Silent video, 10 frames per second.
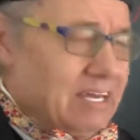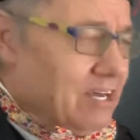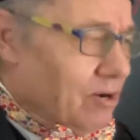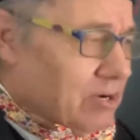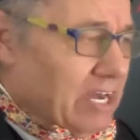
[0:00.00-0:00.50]

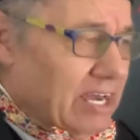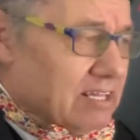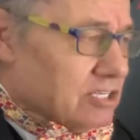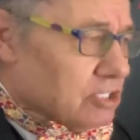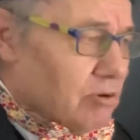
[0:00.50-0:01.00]
Okay,
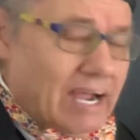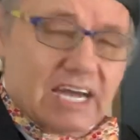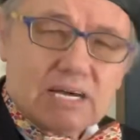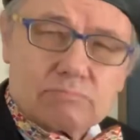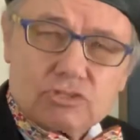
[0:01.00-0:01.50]
let's
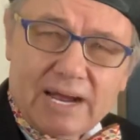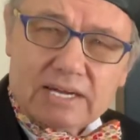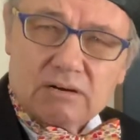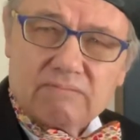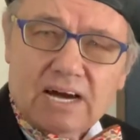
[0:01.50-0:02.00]
track them,
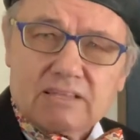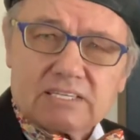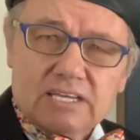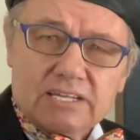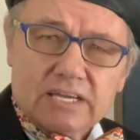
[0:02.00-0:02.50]
track their
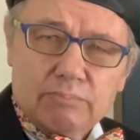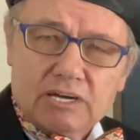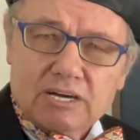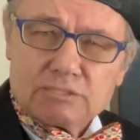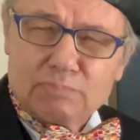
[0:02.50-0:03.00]
volatility,
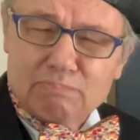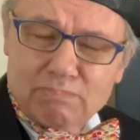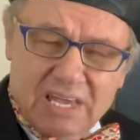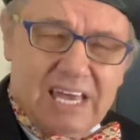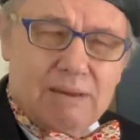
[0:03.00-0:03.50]
because
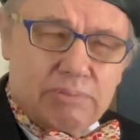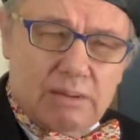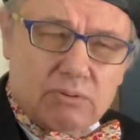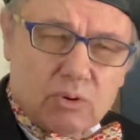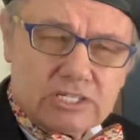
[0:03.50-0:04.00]

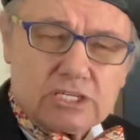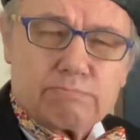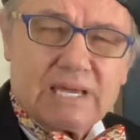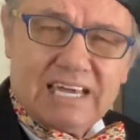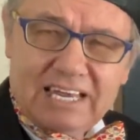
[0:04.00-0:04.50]
people were
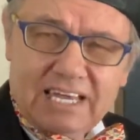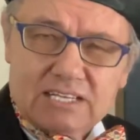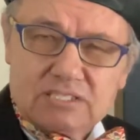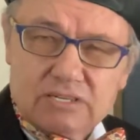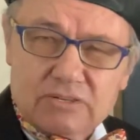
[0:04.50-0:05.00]
just beginning
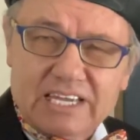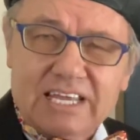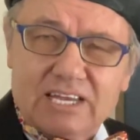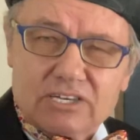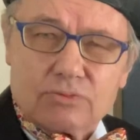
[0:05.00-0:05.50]
to
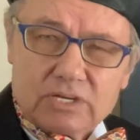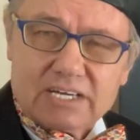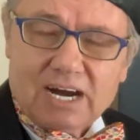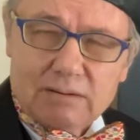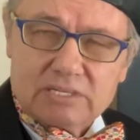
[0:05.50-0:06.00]
get into the
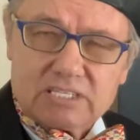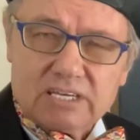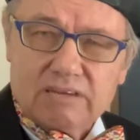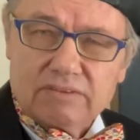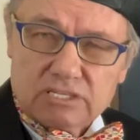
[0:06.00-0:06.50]
retirement
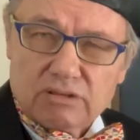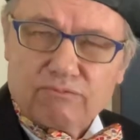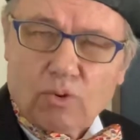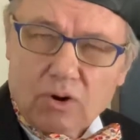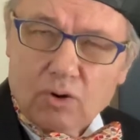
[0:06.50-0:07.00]
savings, the
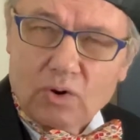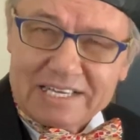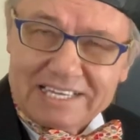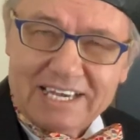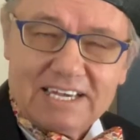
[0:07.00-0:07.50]

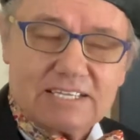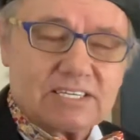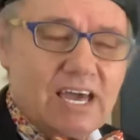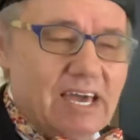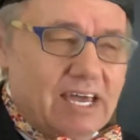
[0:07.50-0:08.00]
401ks,
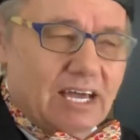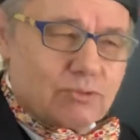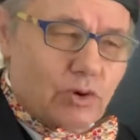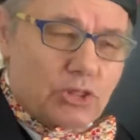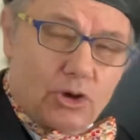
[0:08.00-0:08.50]

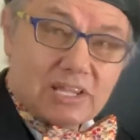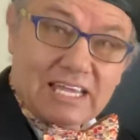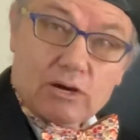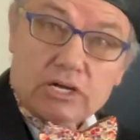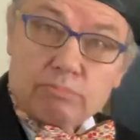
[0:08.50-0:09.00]
and we thought
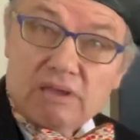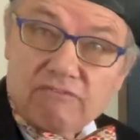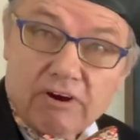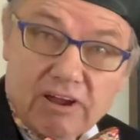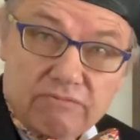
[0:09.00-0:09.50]
that could be
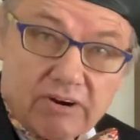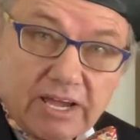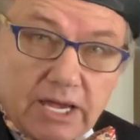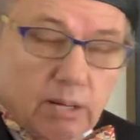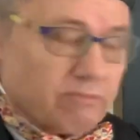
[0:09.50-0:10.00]
very,
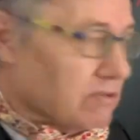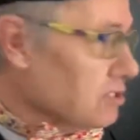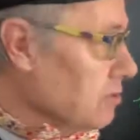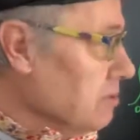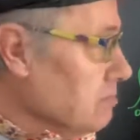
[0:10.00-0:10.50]
very helpful
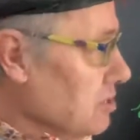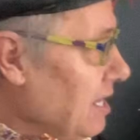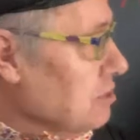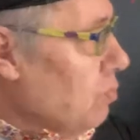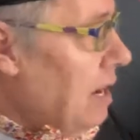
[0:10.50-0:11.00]
to them. So
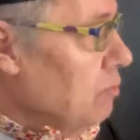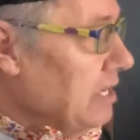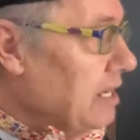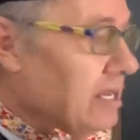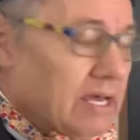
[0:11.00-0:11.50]
that's why
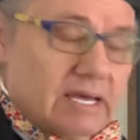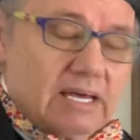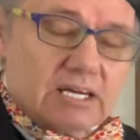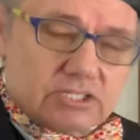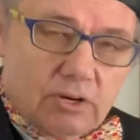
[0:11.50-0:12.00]
we
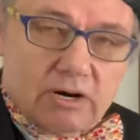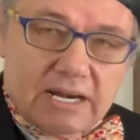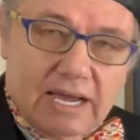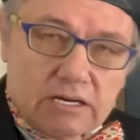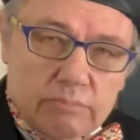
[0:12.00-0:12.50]
started
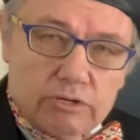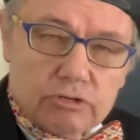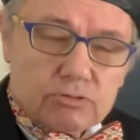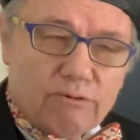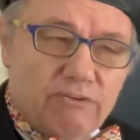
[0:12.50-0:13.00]
out in
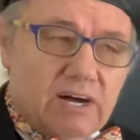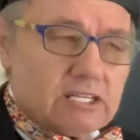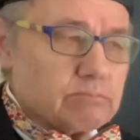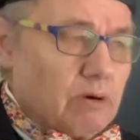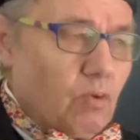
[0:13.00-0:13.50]
mutual
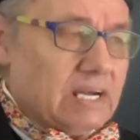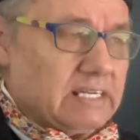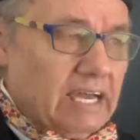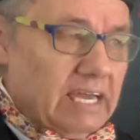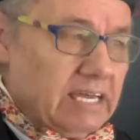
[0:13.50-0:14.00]
funds. But one
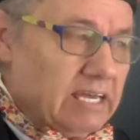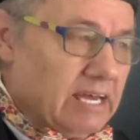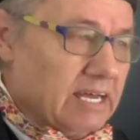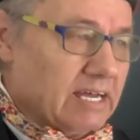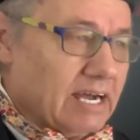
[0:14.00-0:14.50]
day
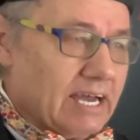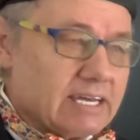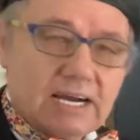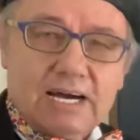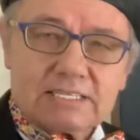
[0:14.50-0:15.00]
I
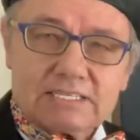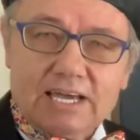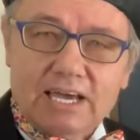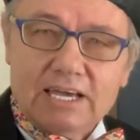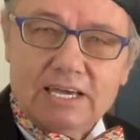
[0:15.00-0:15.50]
got
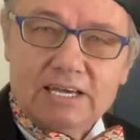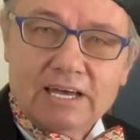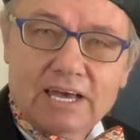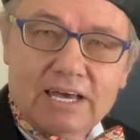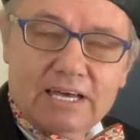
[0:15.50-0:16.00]
a
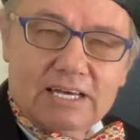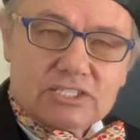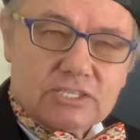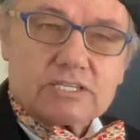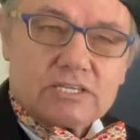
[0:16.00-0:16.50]

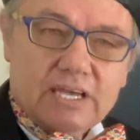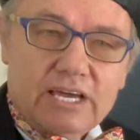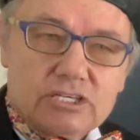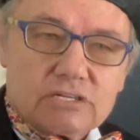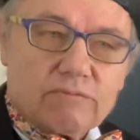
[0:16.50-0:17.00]

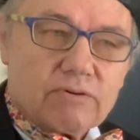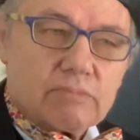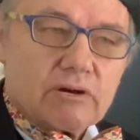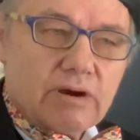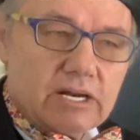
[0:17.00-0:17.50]
solicitation from
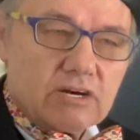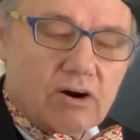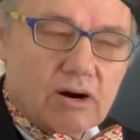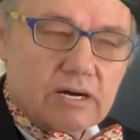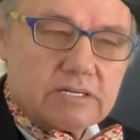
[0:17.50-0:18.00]
a credit
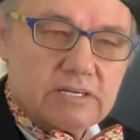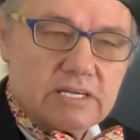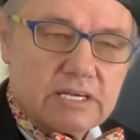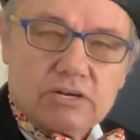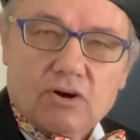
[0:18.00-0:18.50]
card
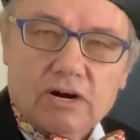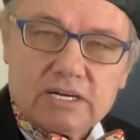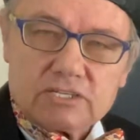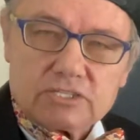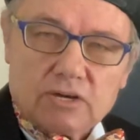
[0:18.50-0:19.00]
in
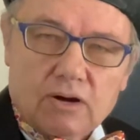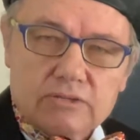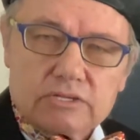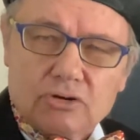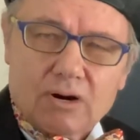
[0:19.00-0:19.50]
Arkansas
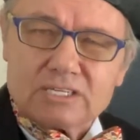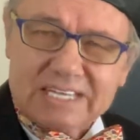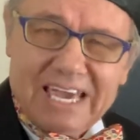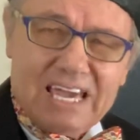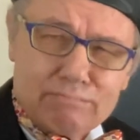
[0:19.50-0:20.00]
that charged
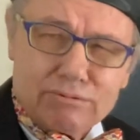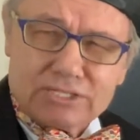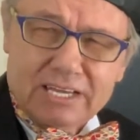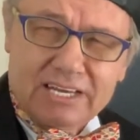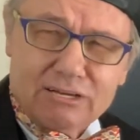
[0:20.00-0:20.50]

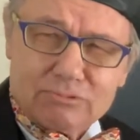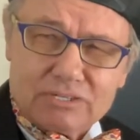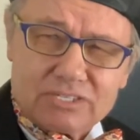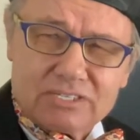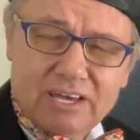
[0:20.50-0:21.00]
8%
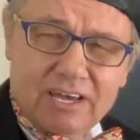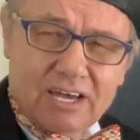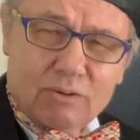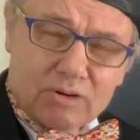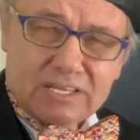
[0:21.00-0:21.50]
interest.
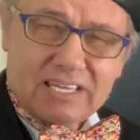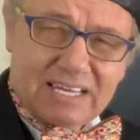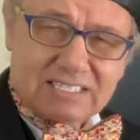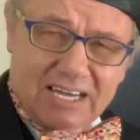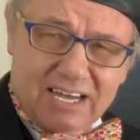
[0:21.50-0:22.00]
Well, at
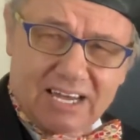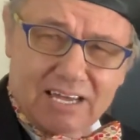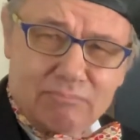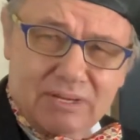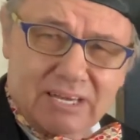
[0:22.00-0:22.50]
that
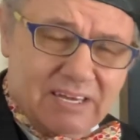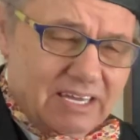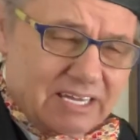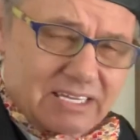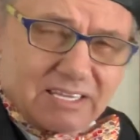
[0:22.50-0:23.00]
time,
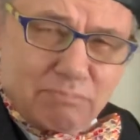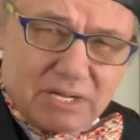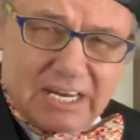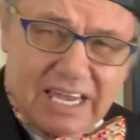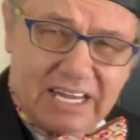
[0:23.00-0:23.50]
in the
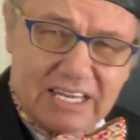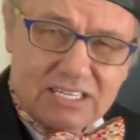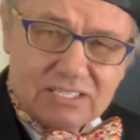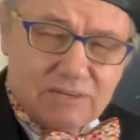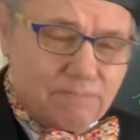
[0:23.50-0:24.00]

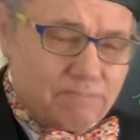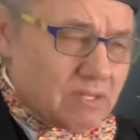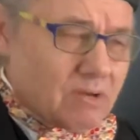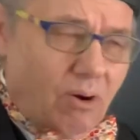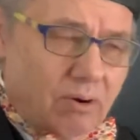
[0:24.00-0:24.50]
mid-'80s,
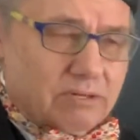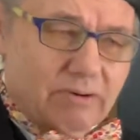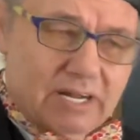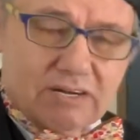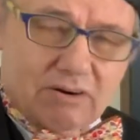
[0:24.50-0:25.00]
all the
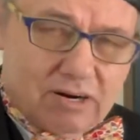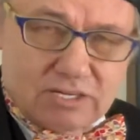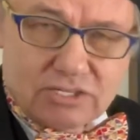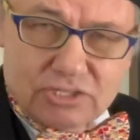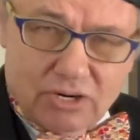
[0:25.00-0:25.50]
credit
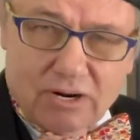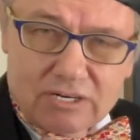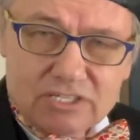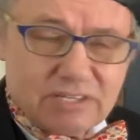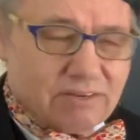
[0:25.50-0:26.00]
cards
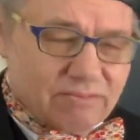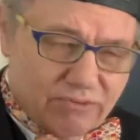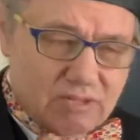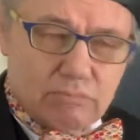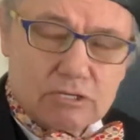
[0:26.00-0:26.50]
charged,
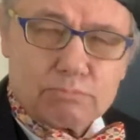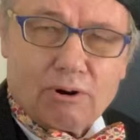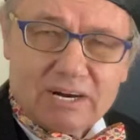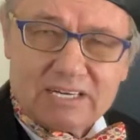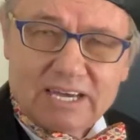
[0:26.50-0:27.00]
for the most
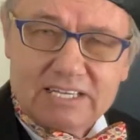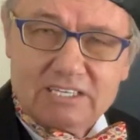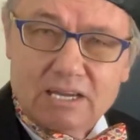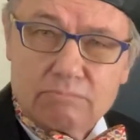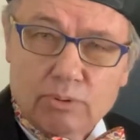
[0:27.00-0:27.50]
part,
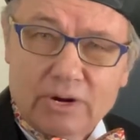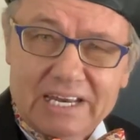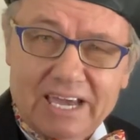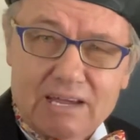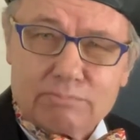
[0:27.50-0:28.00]

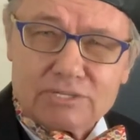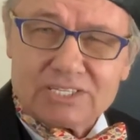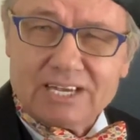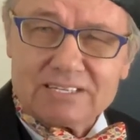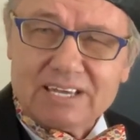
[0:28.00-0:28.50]

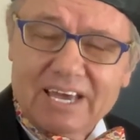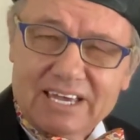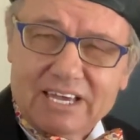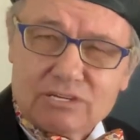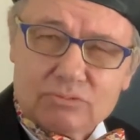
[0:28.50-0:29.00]
19.8%
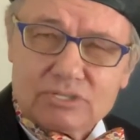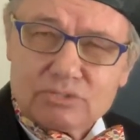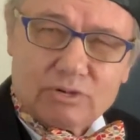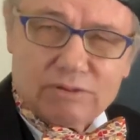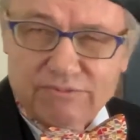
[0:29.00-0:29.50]

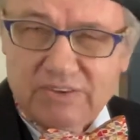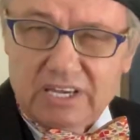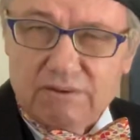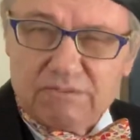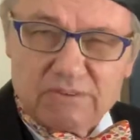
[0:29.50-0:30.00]
interest with a
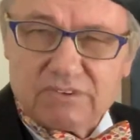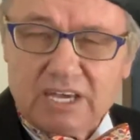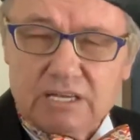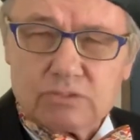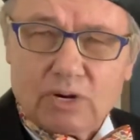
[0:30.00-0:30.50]
fee,
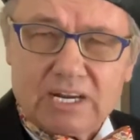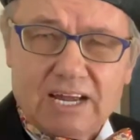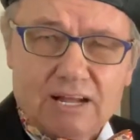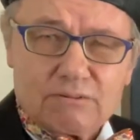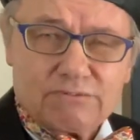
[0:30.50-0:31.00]
$15,
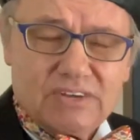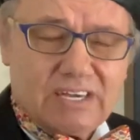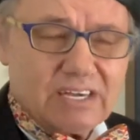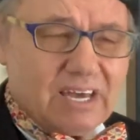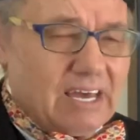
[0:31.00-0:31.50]
$20
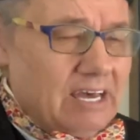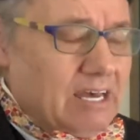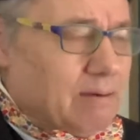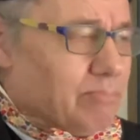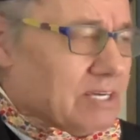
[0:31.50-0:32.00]
fee.
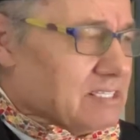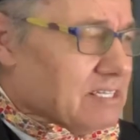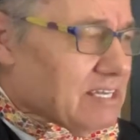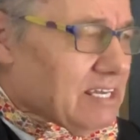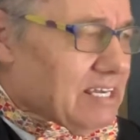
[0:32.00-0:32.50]

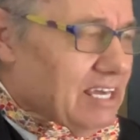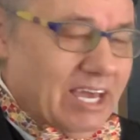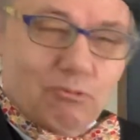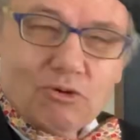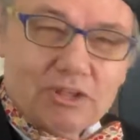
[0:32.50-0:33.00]
But
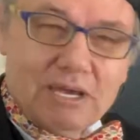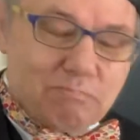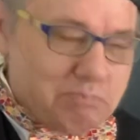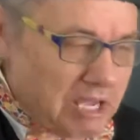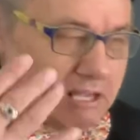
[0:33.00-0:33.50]
it really
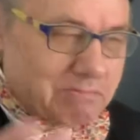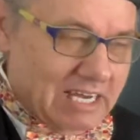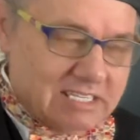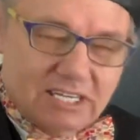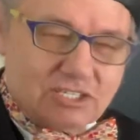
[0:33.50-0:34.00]
piqued my
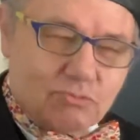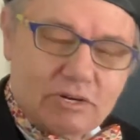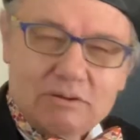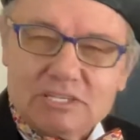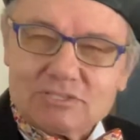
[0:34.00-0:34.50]
attention.
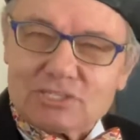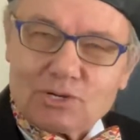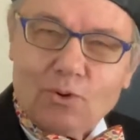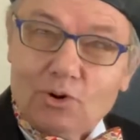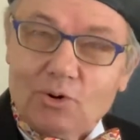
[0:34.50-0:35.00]
What is
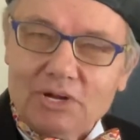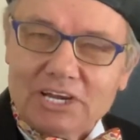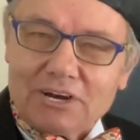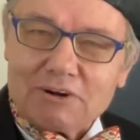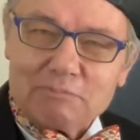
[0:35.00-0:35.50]
going on
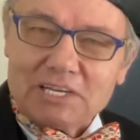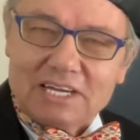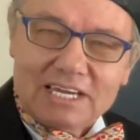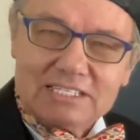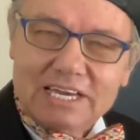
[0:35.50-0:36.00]
here? I mean,
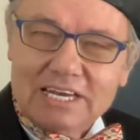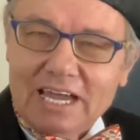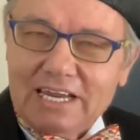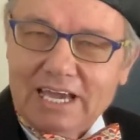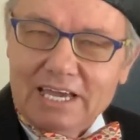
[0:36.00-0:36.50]

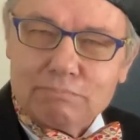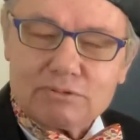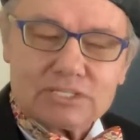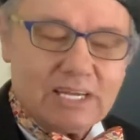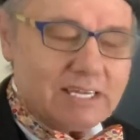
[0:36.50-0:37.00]
19.8%,
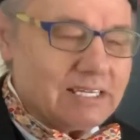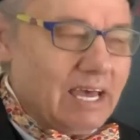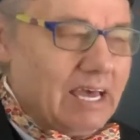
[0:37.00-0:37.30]
8%.